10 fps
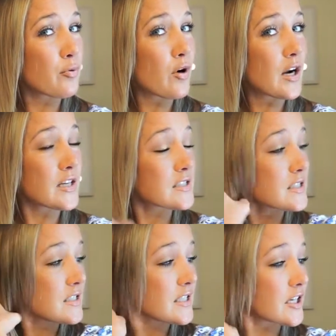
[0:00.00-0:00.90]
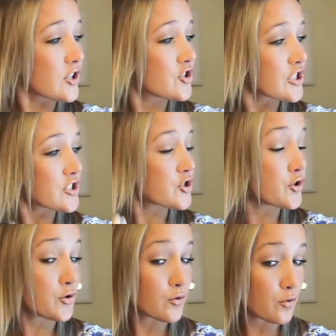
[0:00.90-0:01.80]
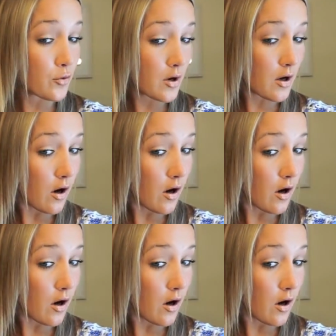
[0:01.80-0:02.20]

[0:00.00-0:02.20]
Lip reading: product in here just to